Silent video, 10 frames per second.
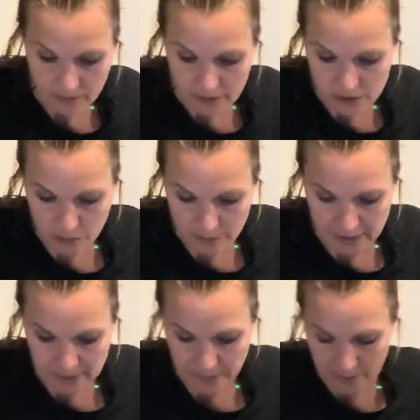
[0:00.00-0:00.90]
so
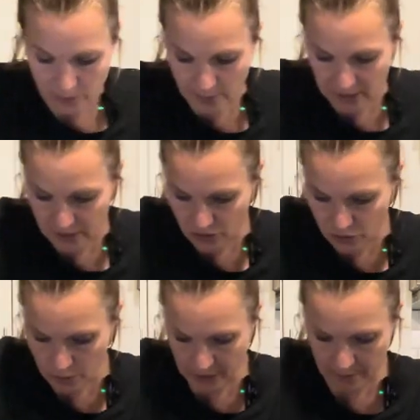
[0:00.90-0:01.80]
we're making
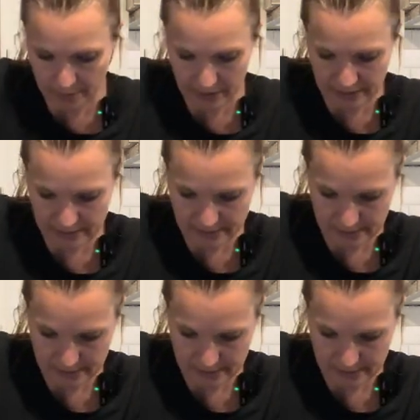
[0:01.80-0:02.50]
2 hand pies.